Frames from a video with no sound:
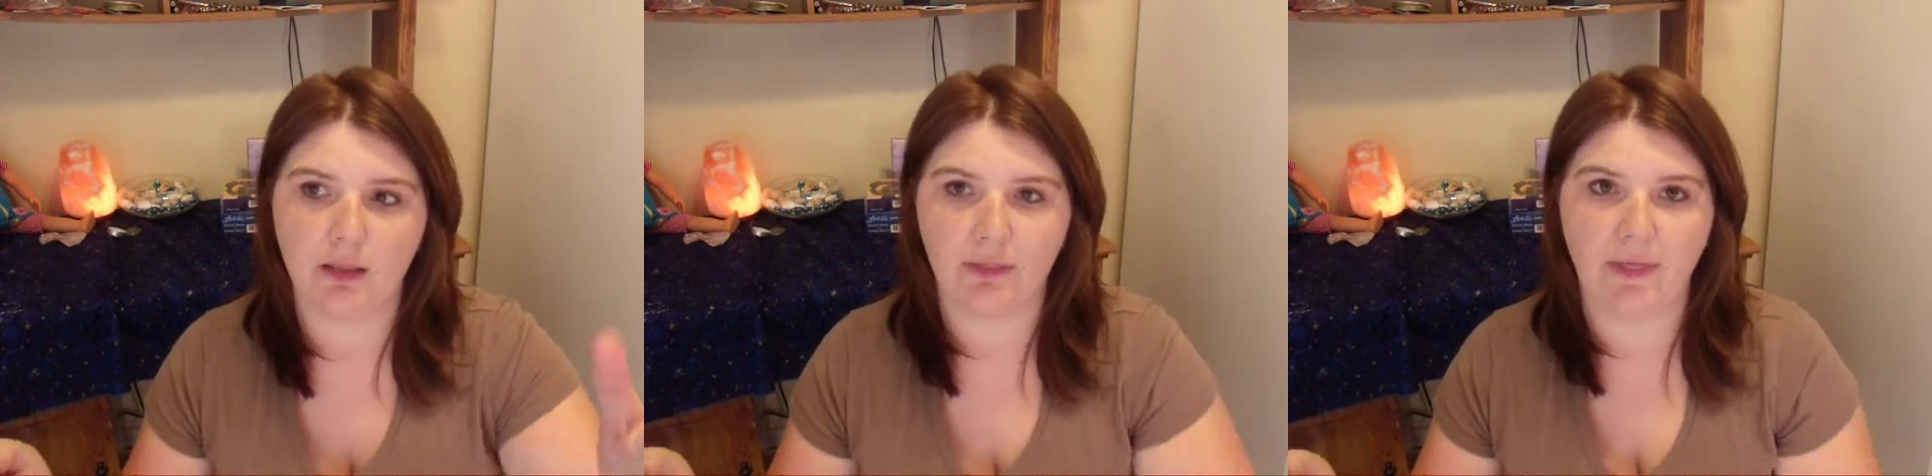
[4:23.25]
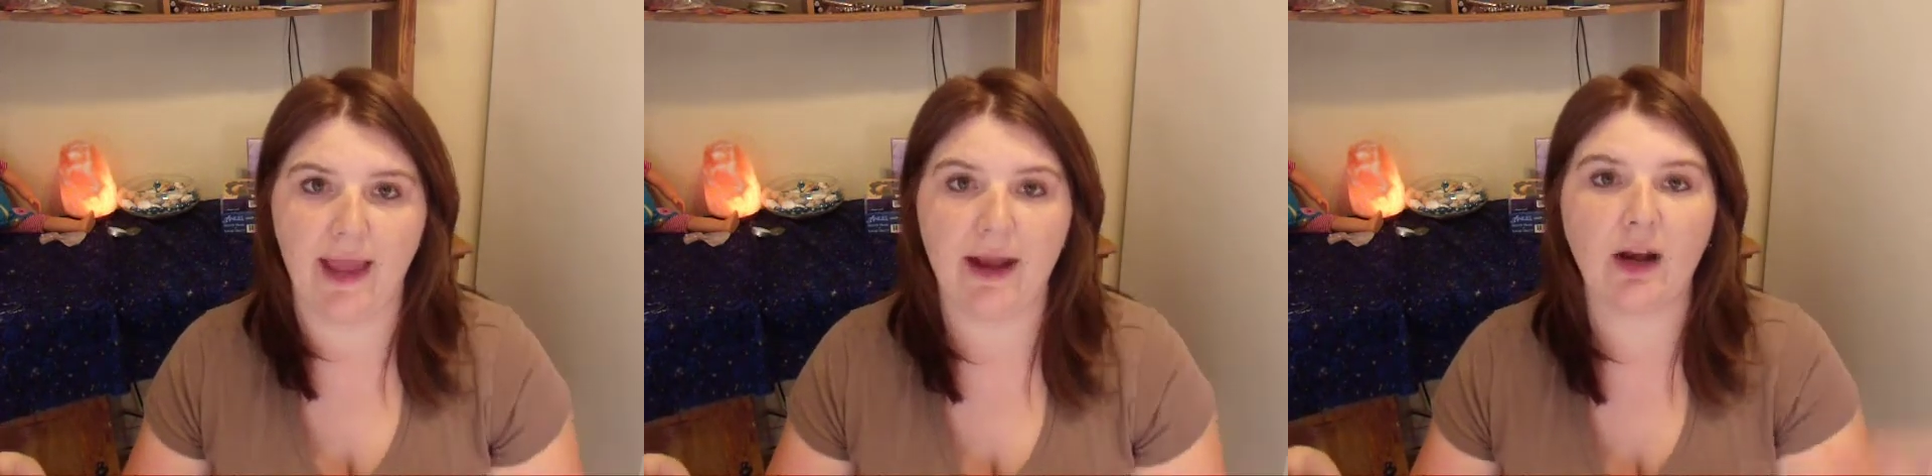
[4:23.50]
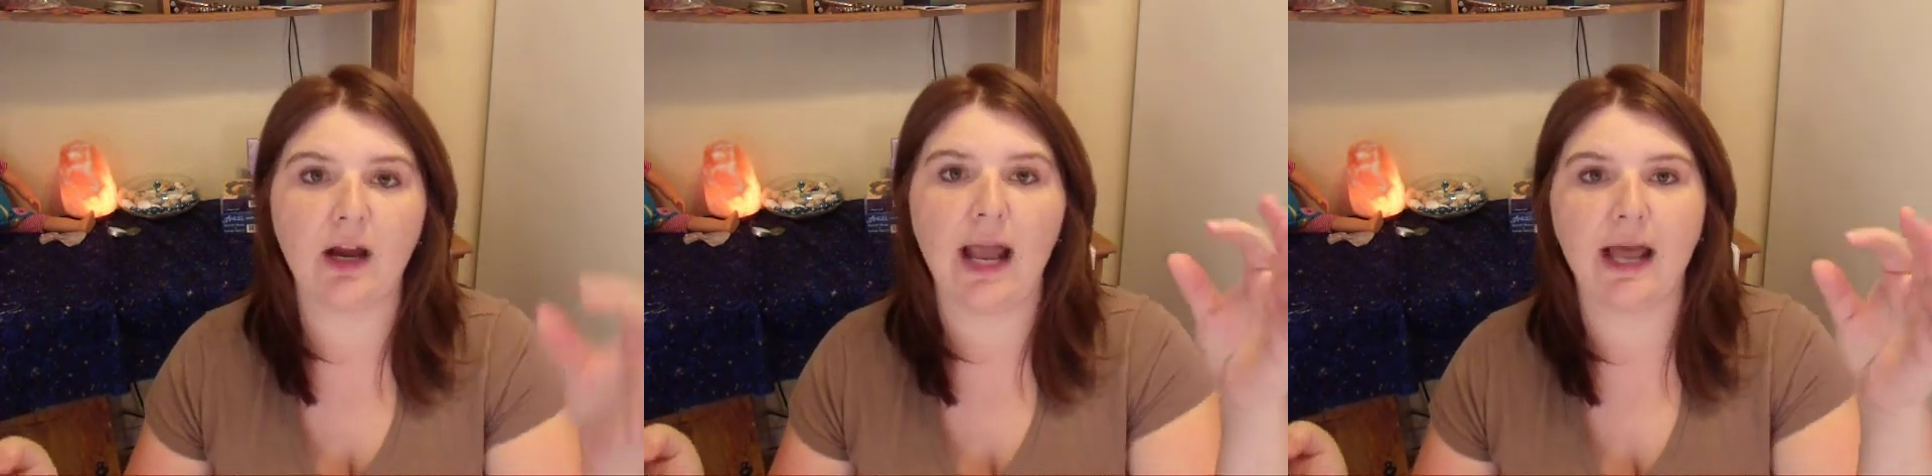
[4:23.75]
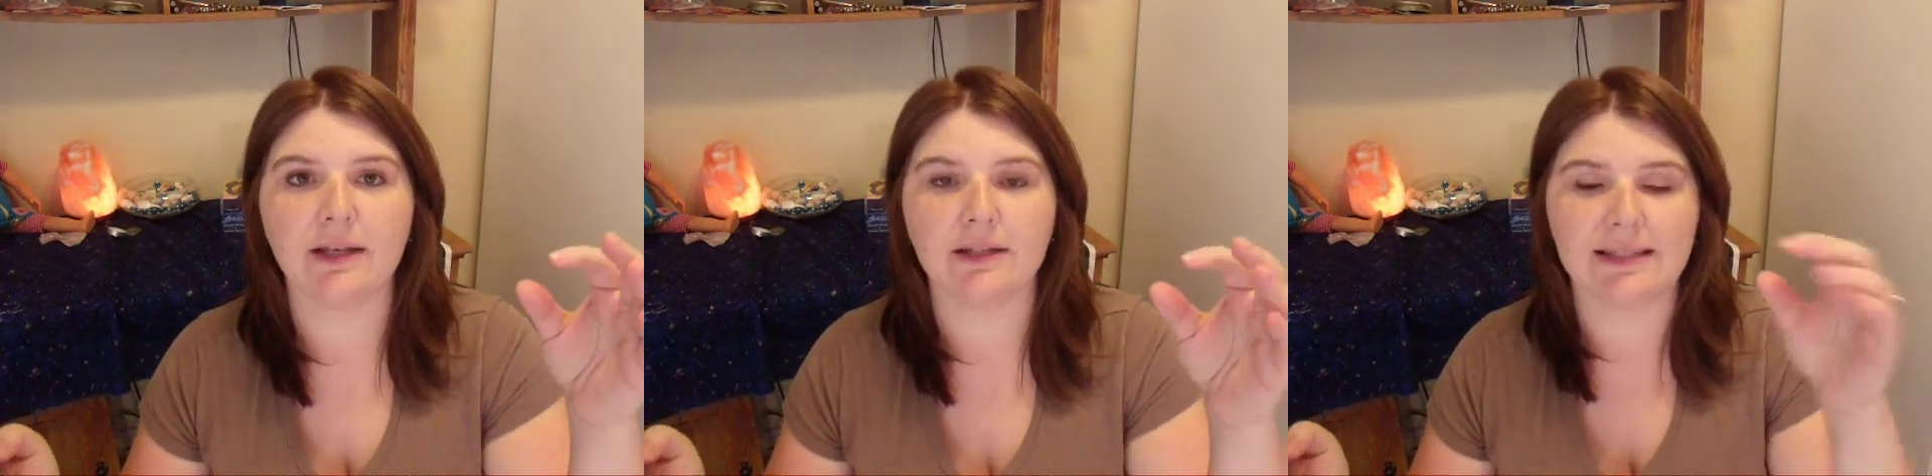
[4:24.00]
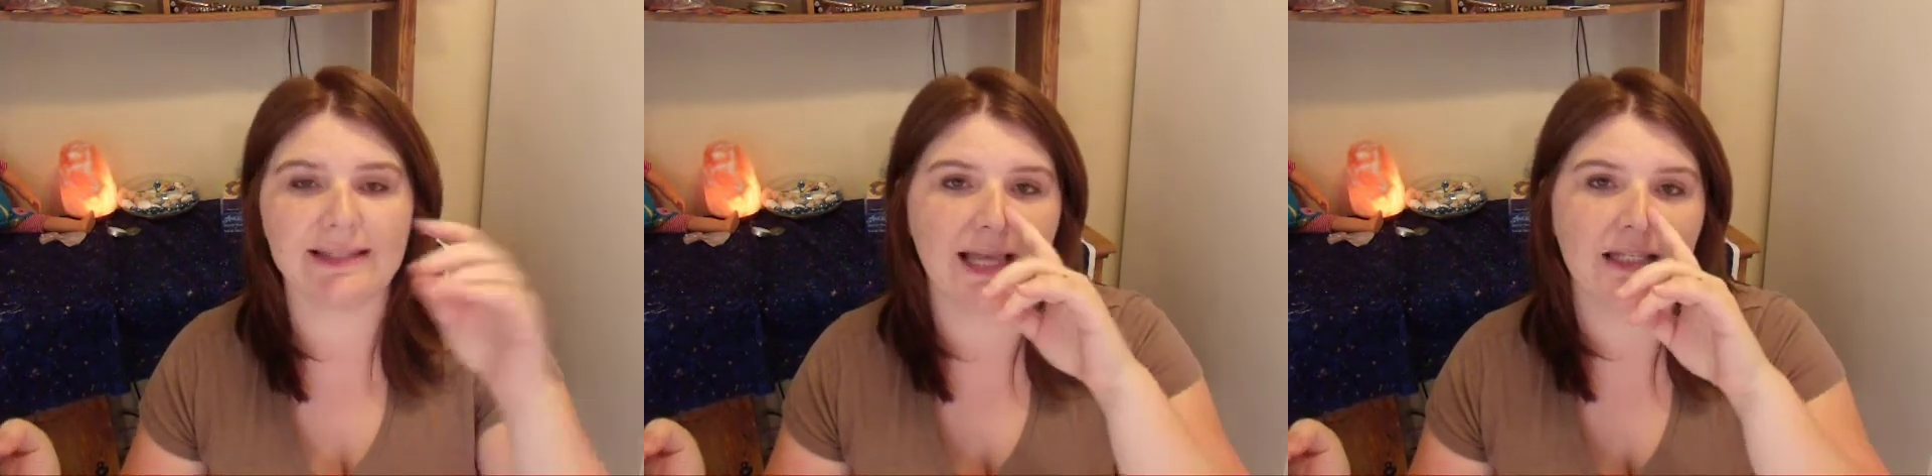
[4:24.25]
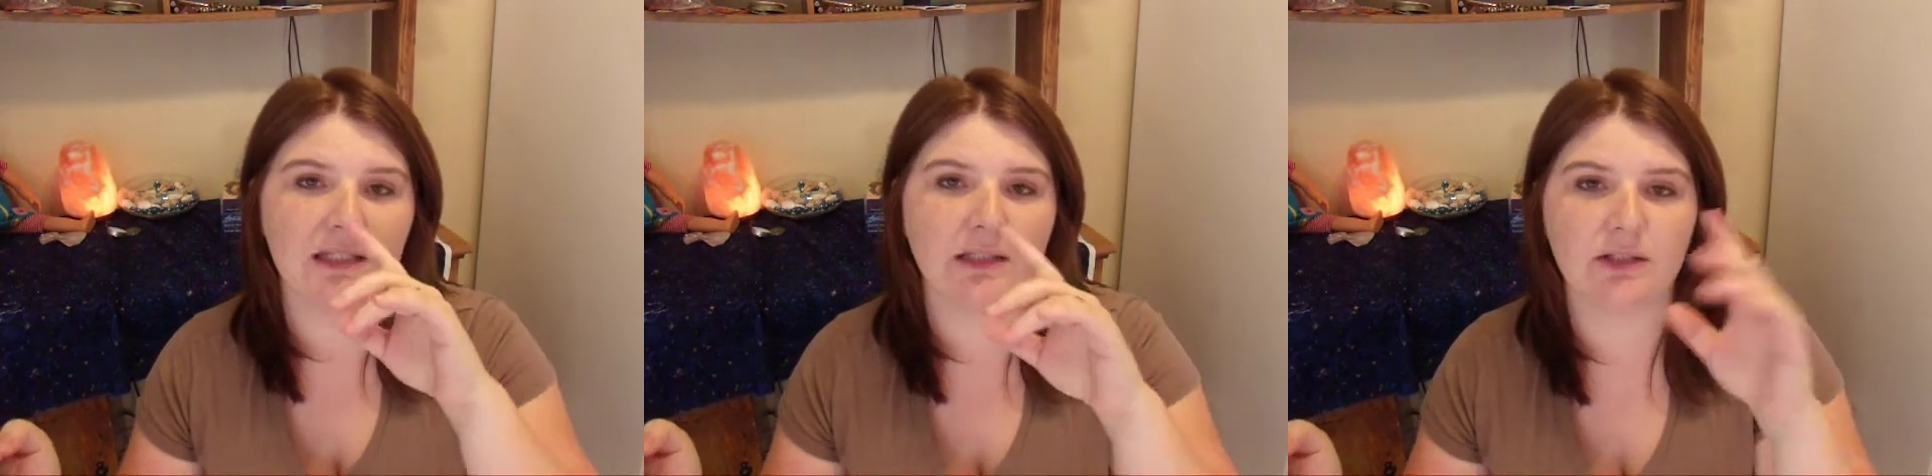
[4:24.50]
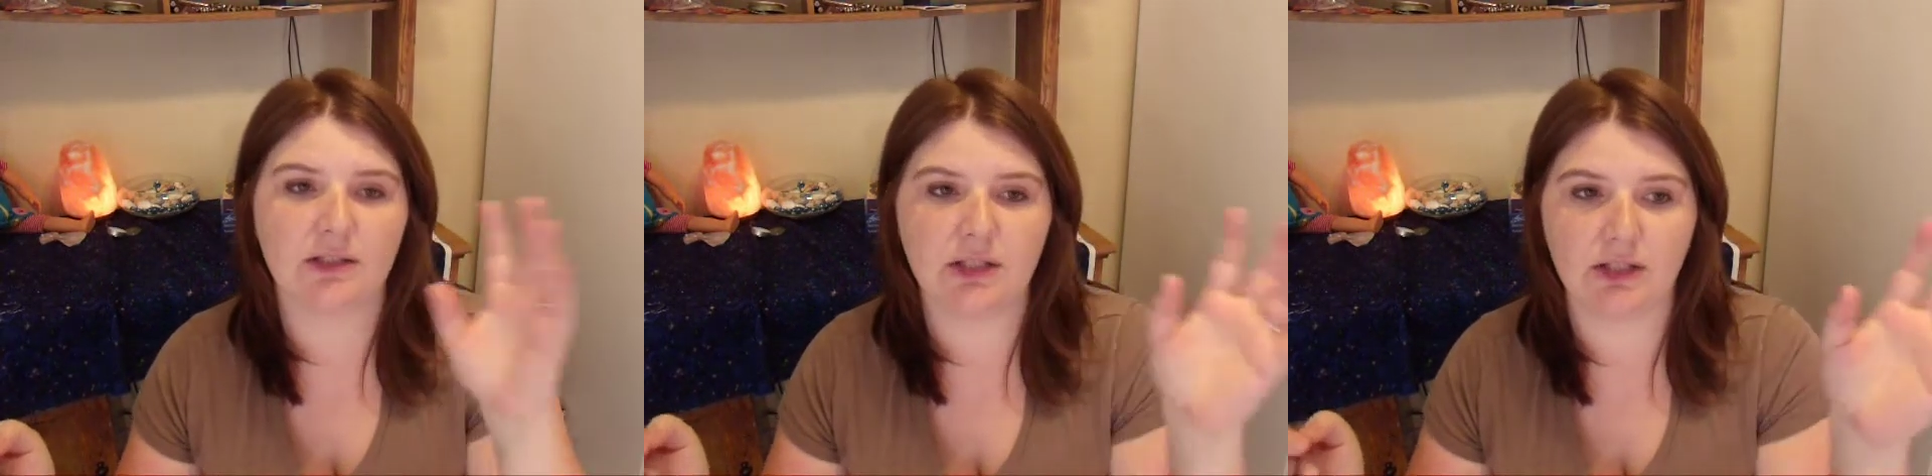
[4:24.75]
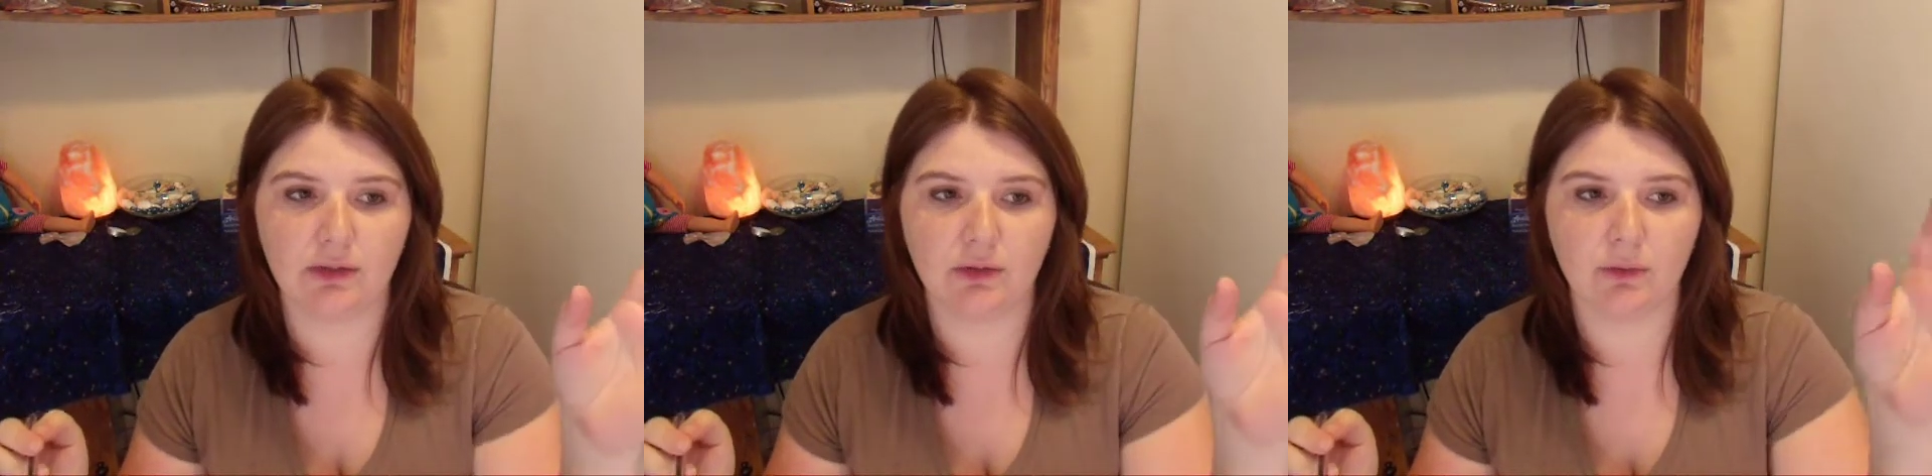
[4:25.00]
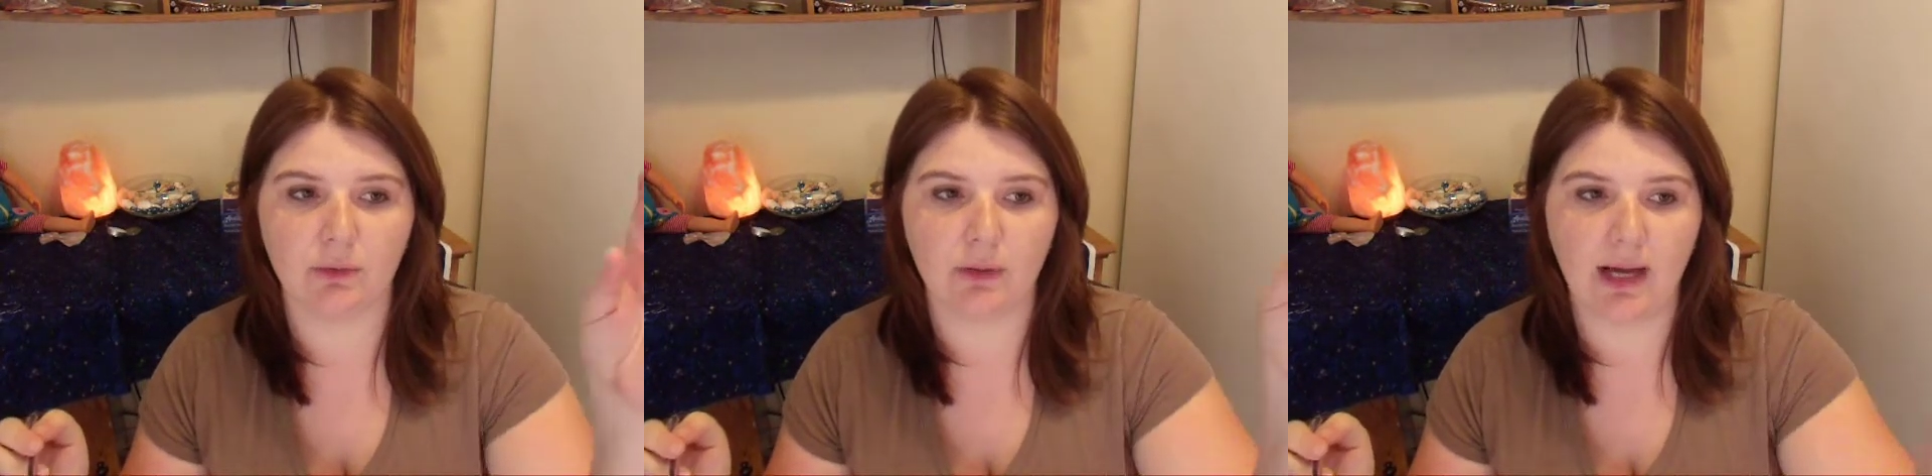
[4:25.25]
there and set to